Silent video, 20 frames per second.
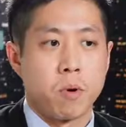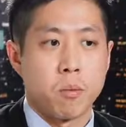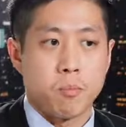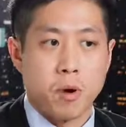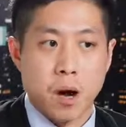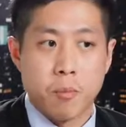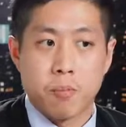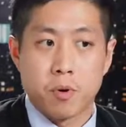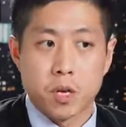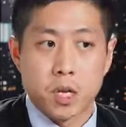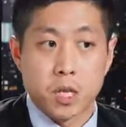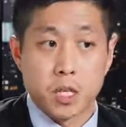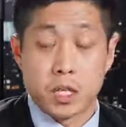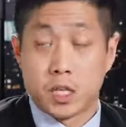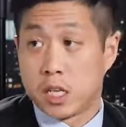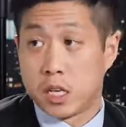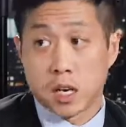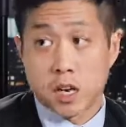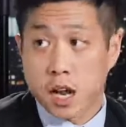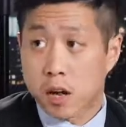my property
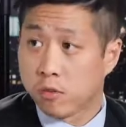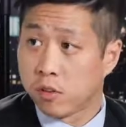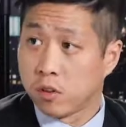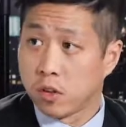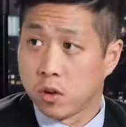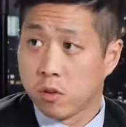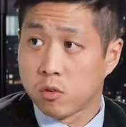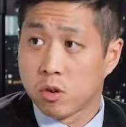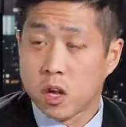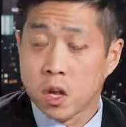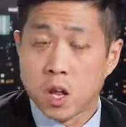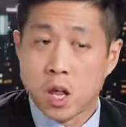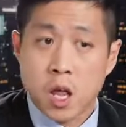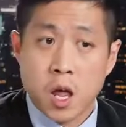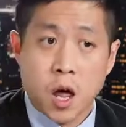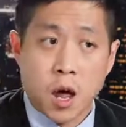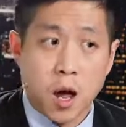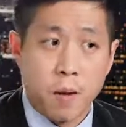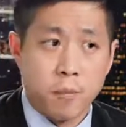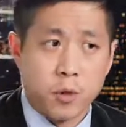didn't have a loan,
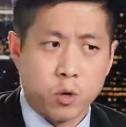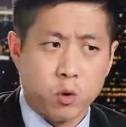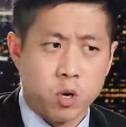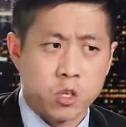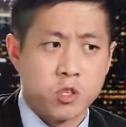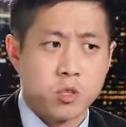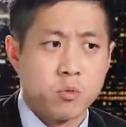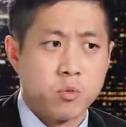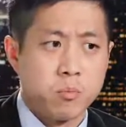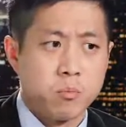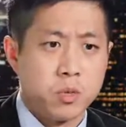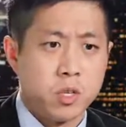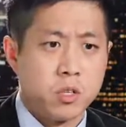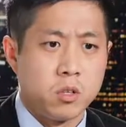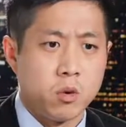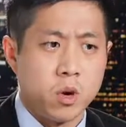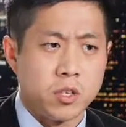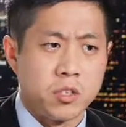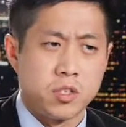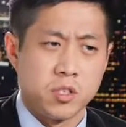the question would be,
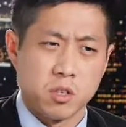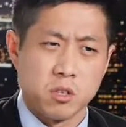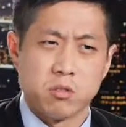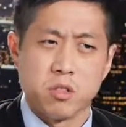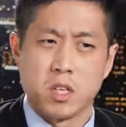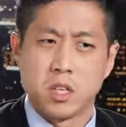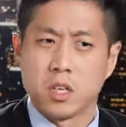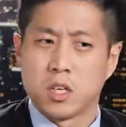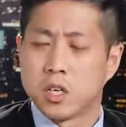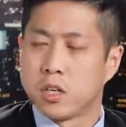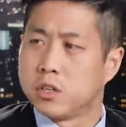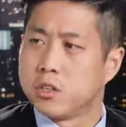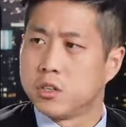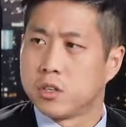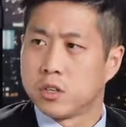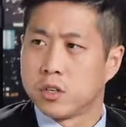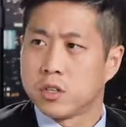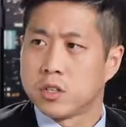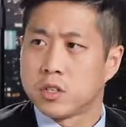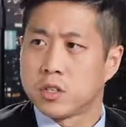do I still need to get
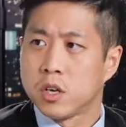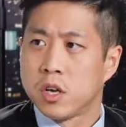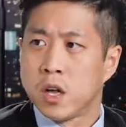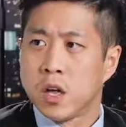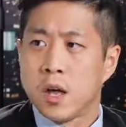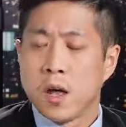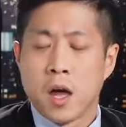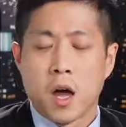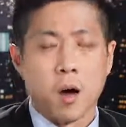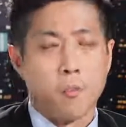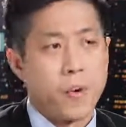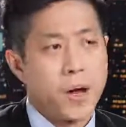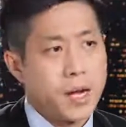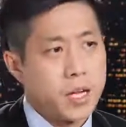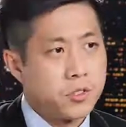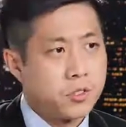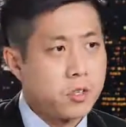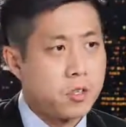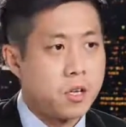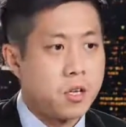insurance? My
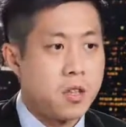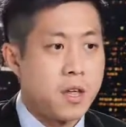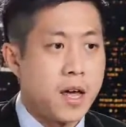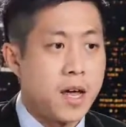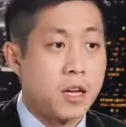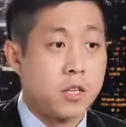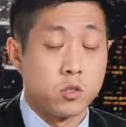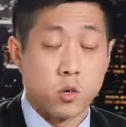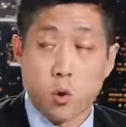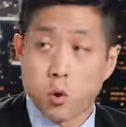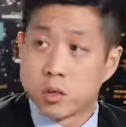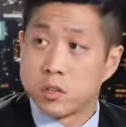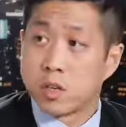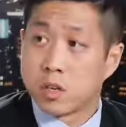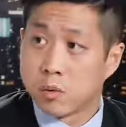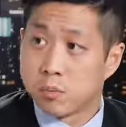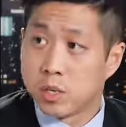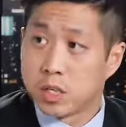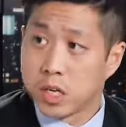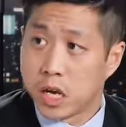answer to that is always
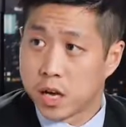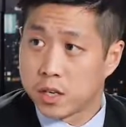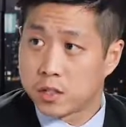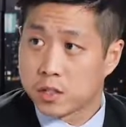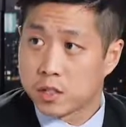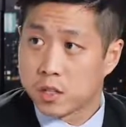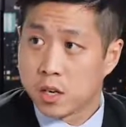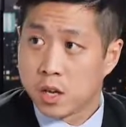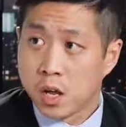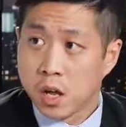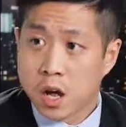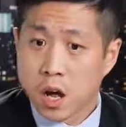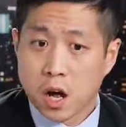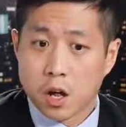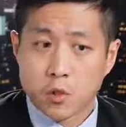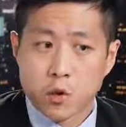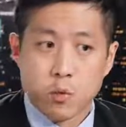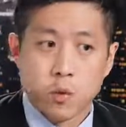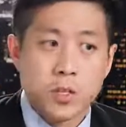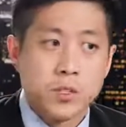going to be yes.
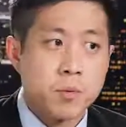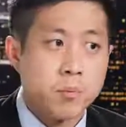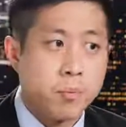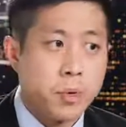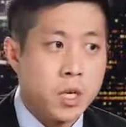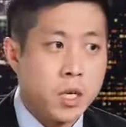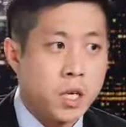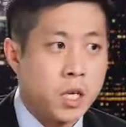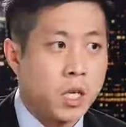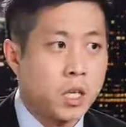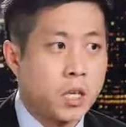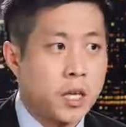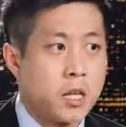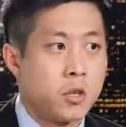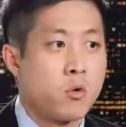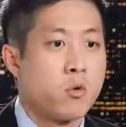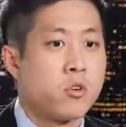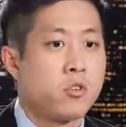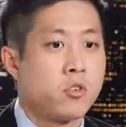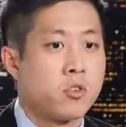The reason being,
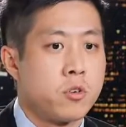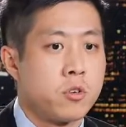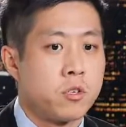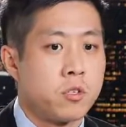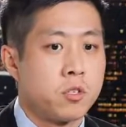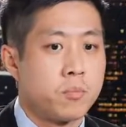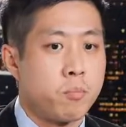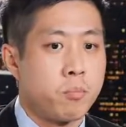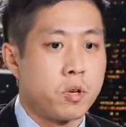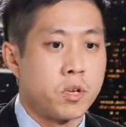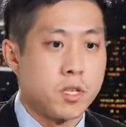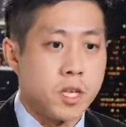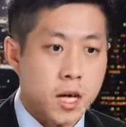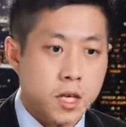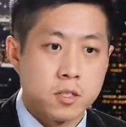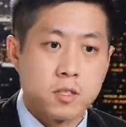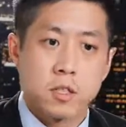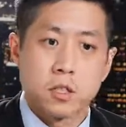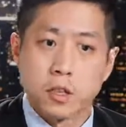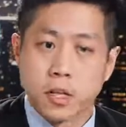landlord insurance
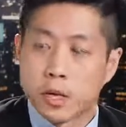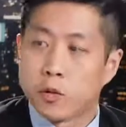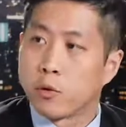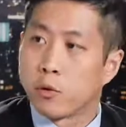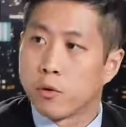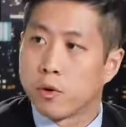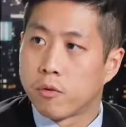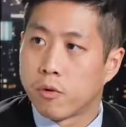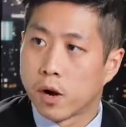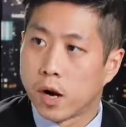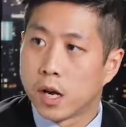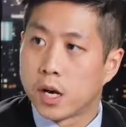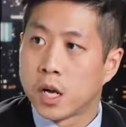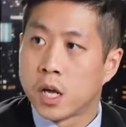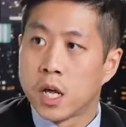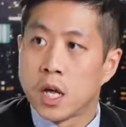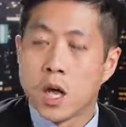protects the landlord, right?